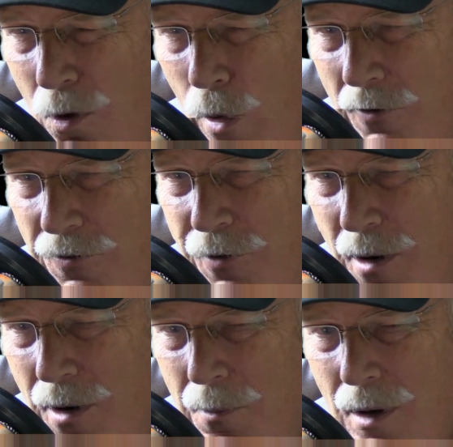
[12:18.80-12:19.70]
from
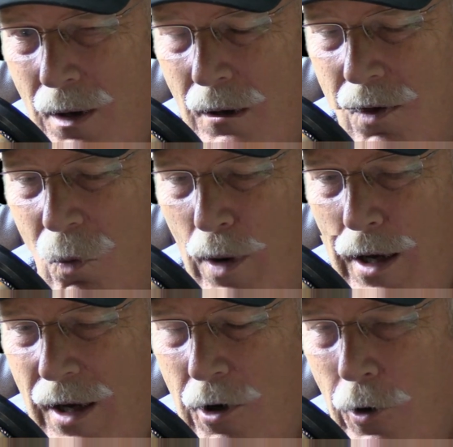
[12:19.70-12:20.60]
the way
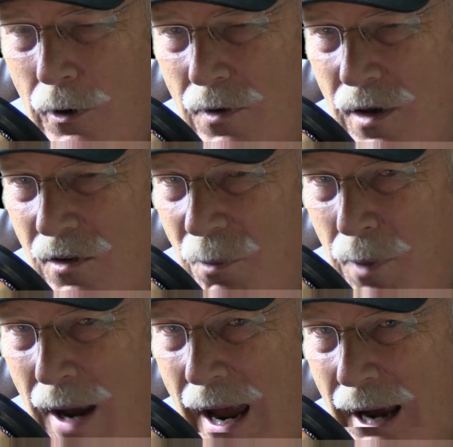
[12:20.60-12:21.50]
currency is
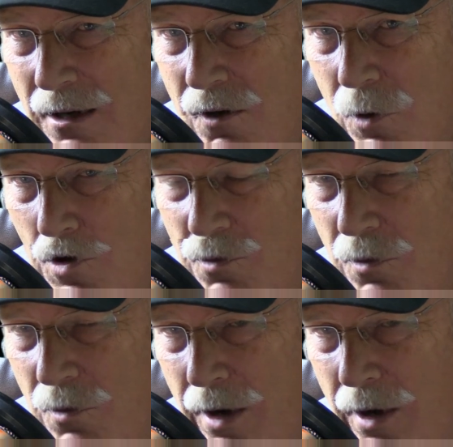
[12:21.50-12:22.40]
backed, which is by
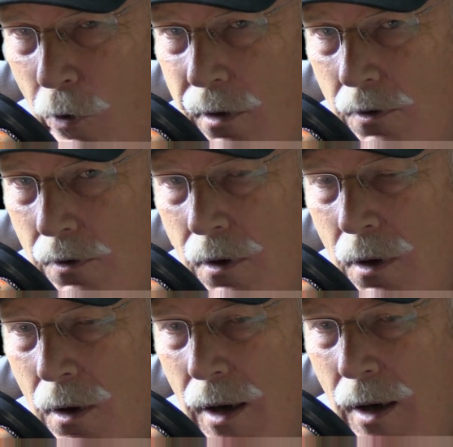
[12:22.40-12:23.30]
oil
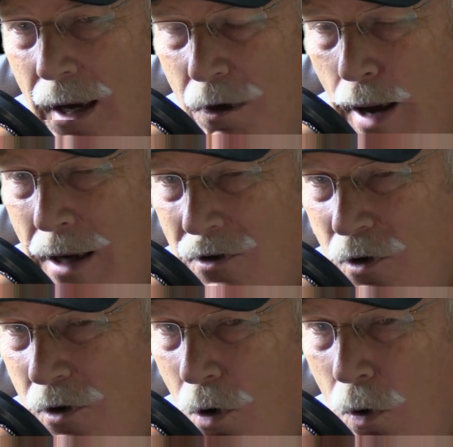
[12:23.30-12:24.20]
and go back to
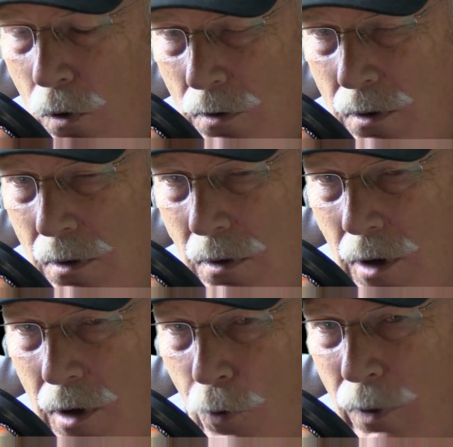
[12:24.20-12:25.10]
gold, a
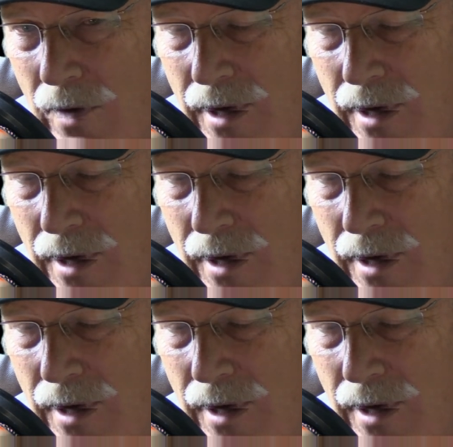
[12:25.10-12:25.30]
reset.